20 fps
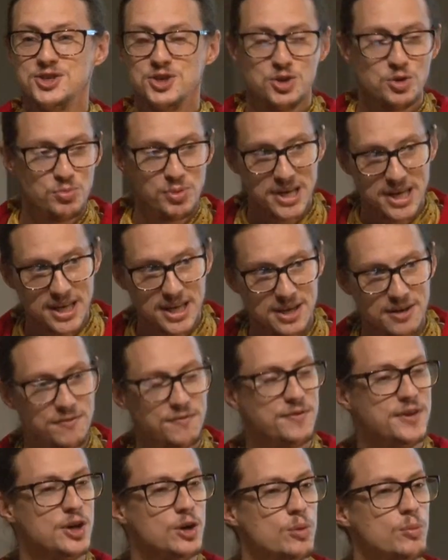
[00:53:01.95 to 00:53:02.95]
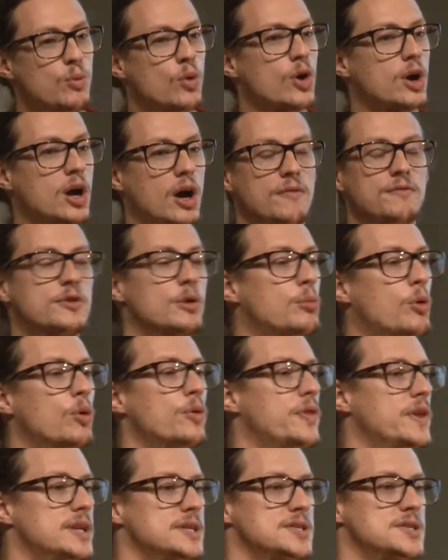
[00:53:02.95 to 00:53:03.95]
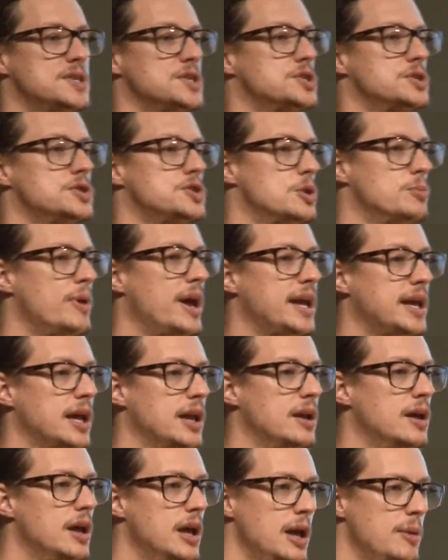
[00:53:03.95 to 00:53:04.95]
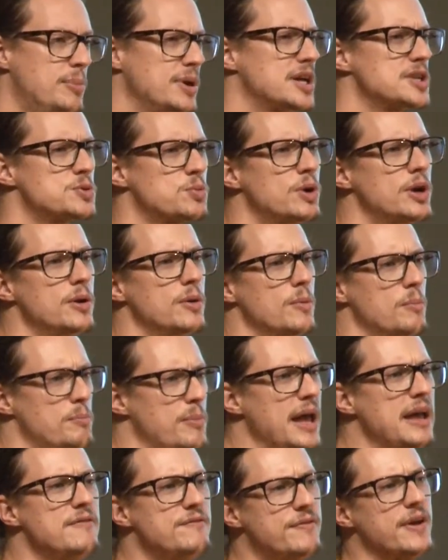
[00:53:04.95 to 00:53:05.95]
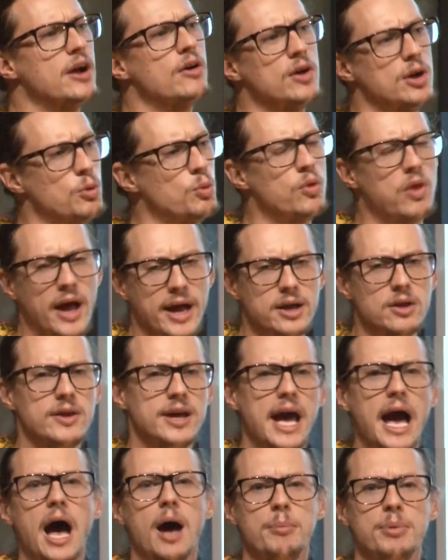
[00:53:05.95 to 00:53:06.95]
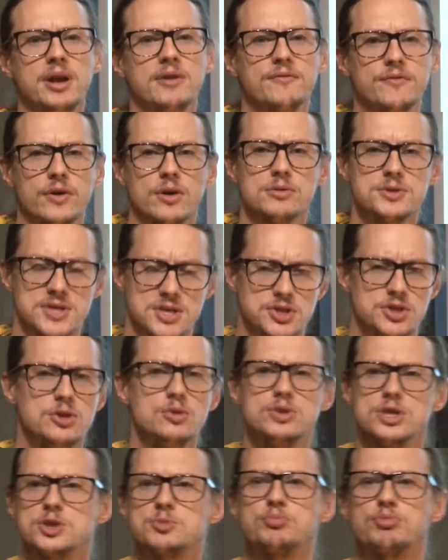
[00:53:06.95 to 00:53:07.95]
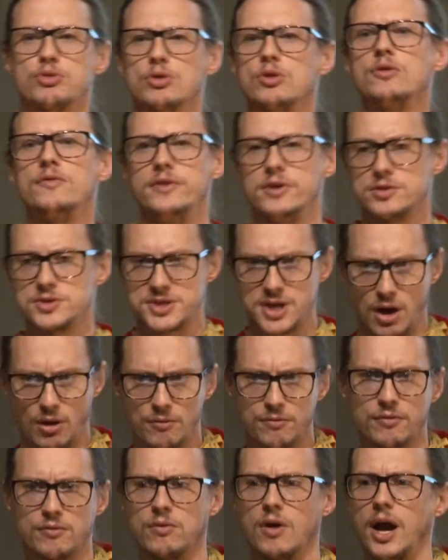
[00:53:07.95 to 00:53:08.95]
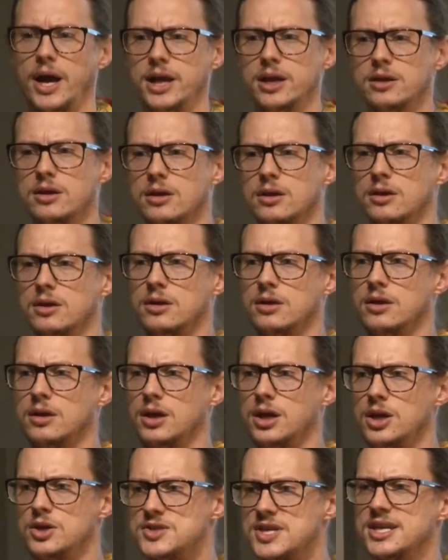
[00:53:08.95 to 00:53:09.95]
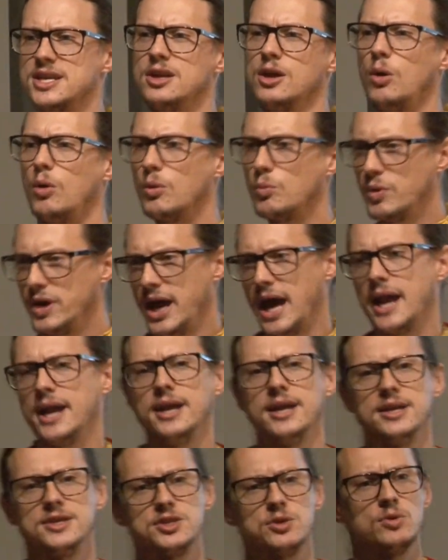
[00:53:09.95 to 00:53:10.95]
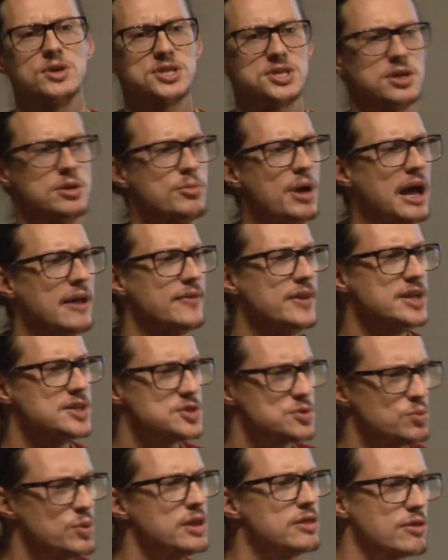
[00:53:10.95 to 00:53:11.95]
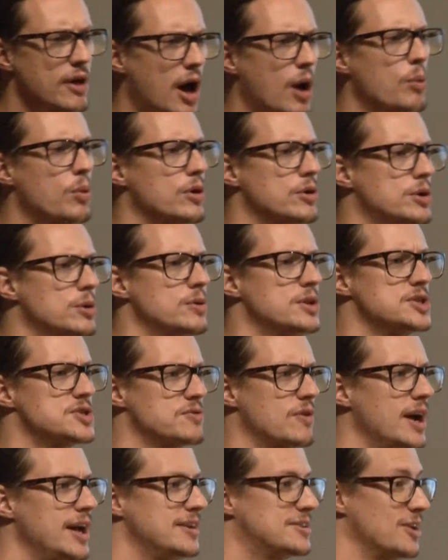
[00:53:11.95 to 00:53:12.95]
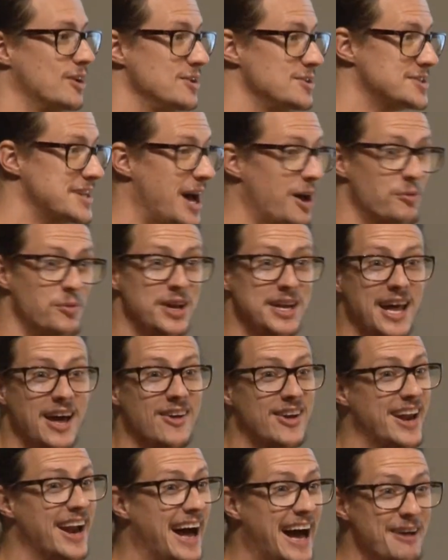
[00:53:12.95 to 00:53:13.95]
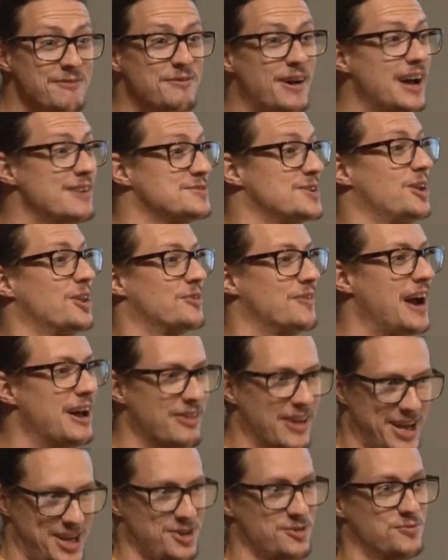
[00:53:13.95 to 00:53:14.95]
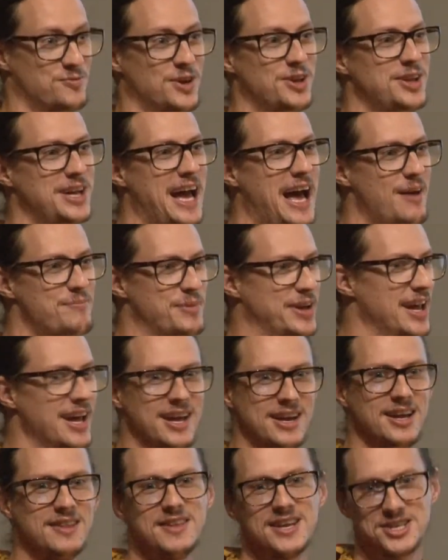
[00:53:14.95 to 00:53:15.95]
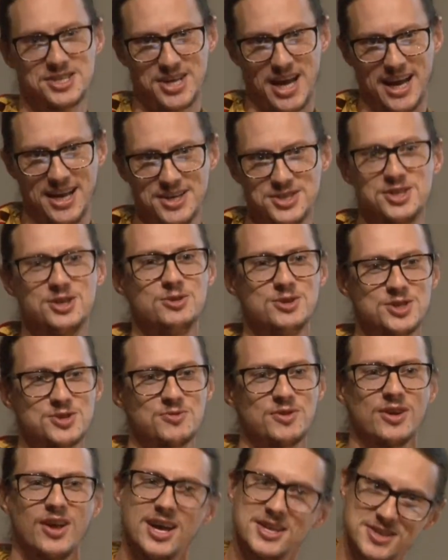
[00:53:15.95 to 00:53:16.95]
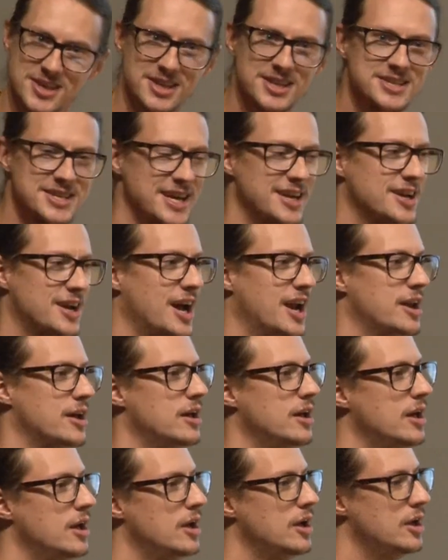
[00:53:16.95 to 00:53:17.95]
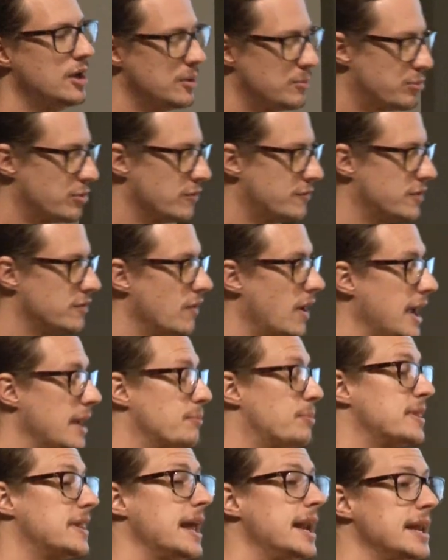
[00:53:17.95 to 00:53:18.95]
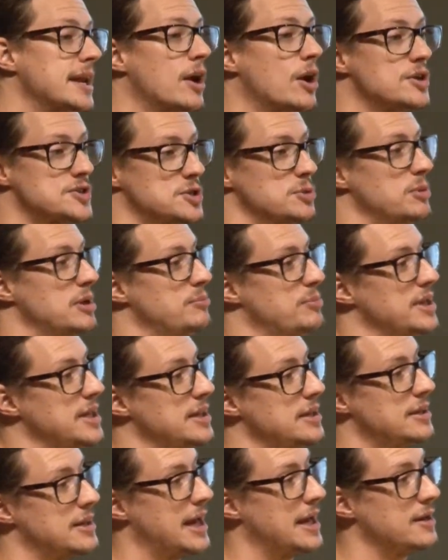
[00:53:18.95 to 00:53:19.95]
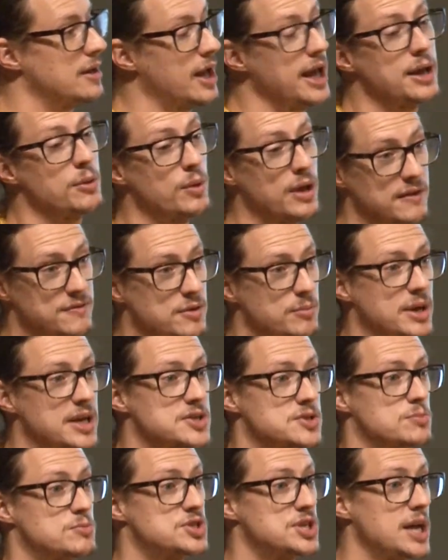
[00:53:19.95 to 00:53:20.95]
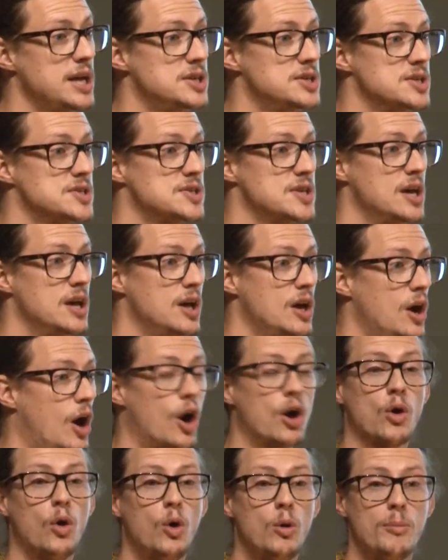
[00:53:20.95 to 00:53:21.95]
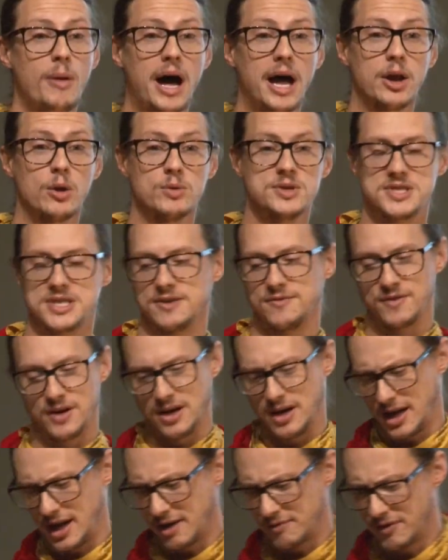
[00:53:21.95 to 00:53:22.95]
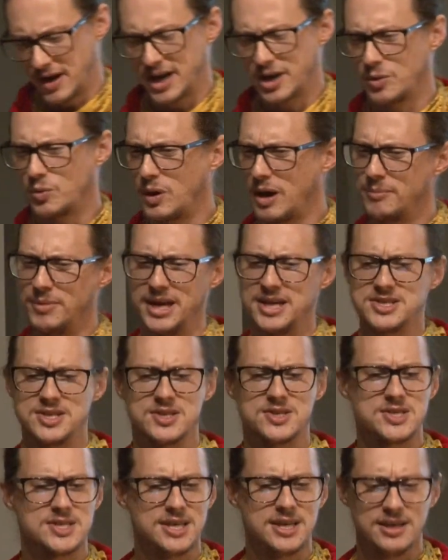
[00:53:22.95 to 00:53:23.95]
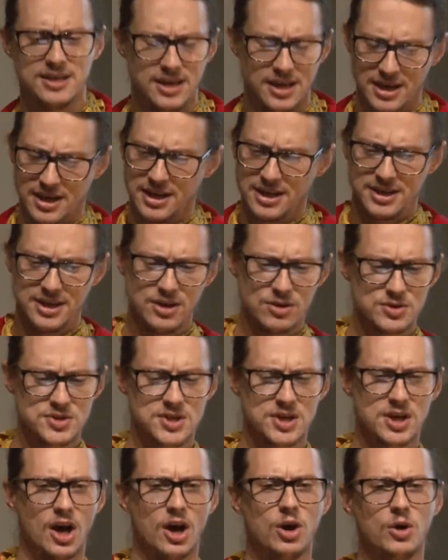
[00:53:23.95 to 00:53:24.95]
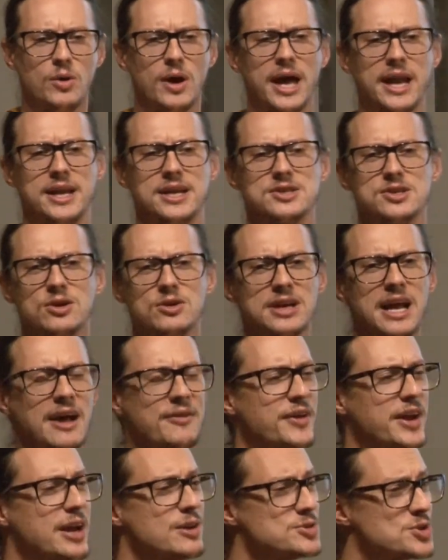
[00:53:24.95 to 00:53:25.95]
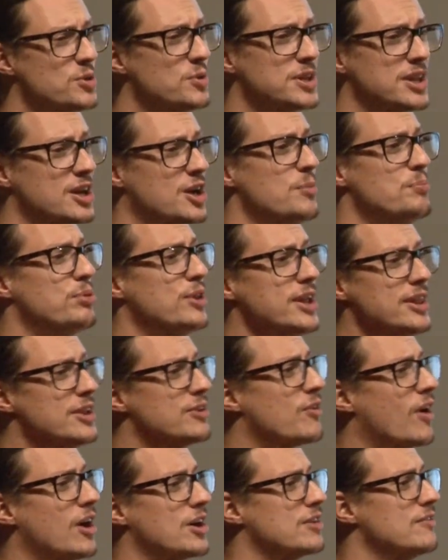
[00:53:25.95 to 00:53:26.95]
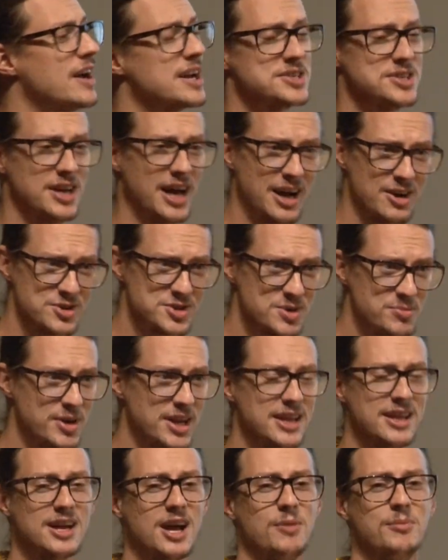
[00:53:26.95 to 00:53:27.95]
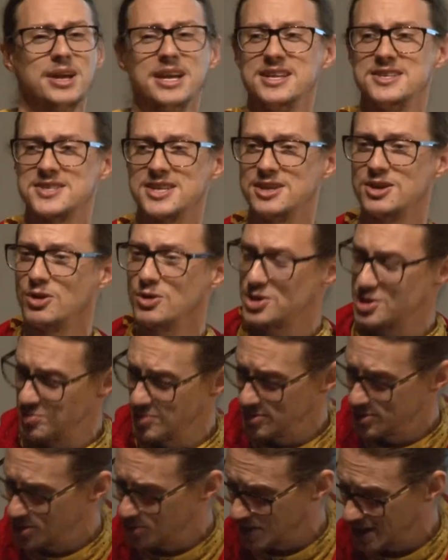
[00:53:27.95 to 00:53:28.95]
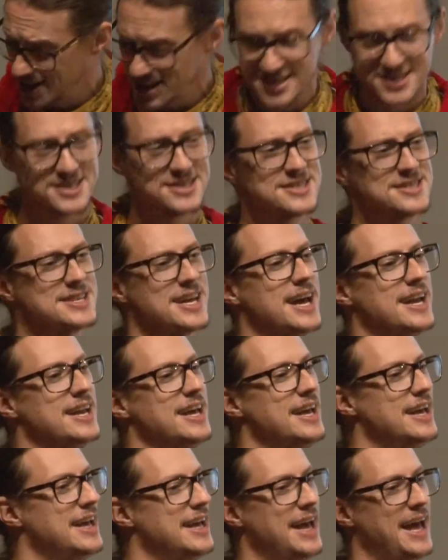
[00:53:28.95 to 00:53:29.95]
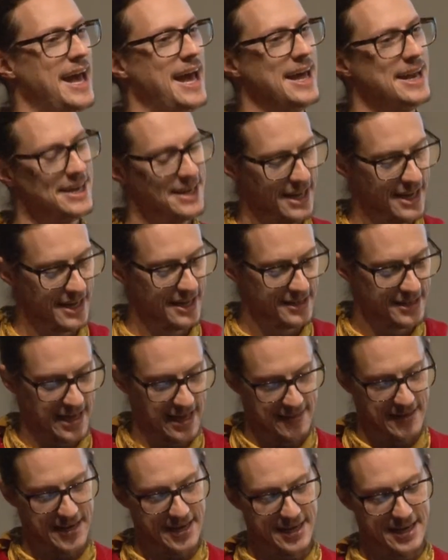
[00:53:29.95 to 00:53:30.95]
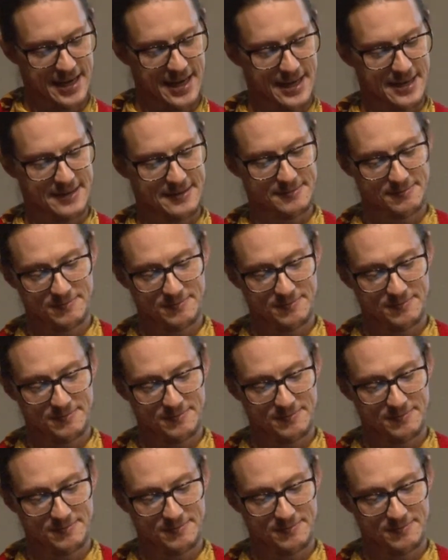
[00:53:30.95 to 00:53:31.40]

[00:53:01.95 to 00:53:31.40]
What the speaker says: is you begin to feel more comfortable with the decisions you're making. Because what may very likely happen at first is you just prove yourself right. You said, you know what, we had an intuition about this. We thought we were doing this right. Turns out we nailed it. High fives all around. Like, you're really happy. Nothing changed. You just realized that the data kind of proved you right. But then it also may be that, hey, we have to make some changes. Our whole model is different. I ran a web agency years ago, and it turned out that I was going the completely wrong direction. Hired somebody to come in, and he said, no, you should be doing this instead. And yeah, that